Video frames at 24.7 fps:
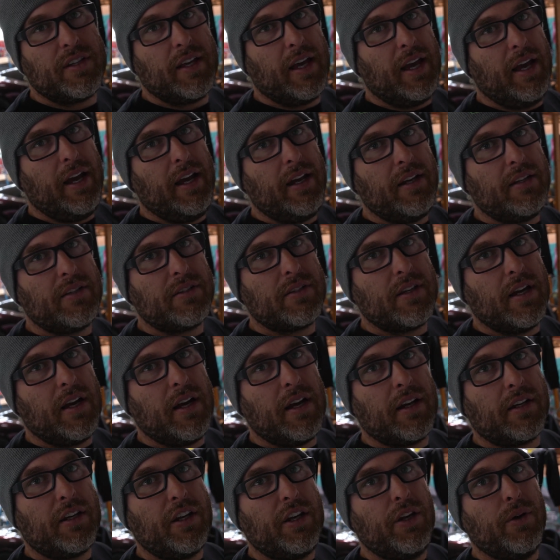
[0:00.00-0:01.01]
It has
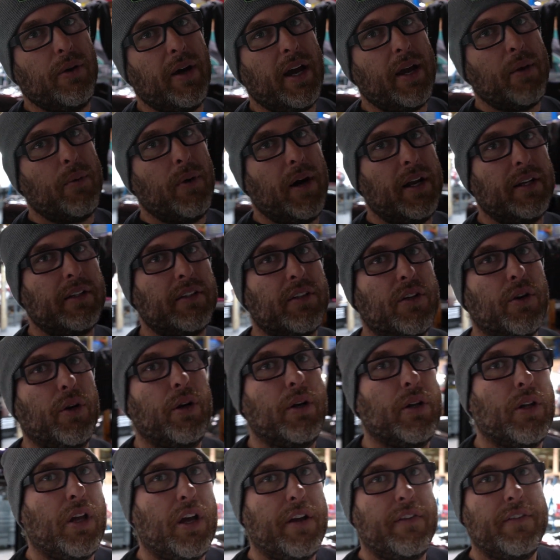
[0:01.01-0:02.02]
QA1
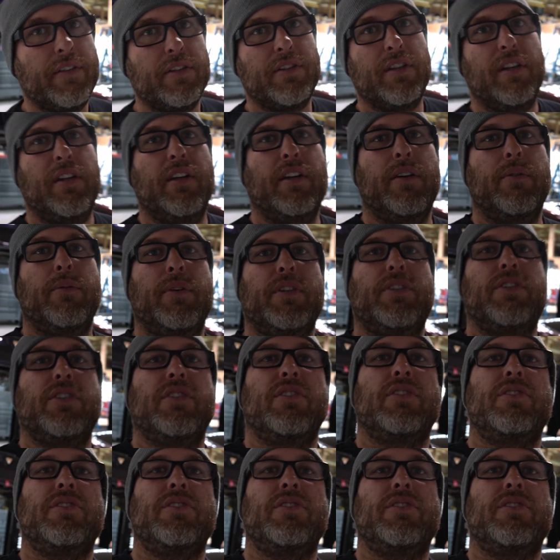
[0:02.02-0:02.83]
coilovers in it, which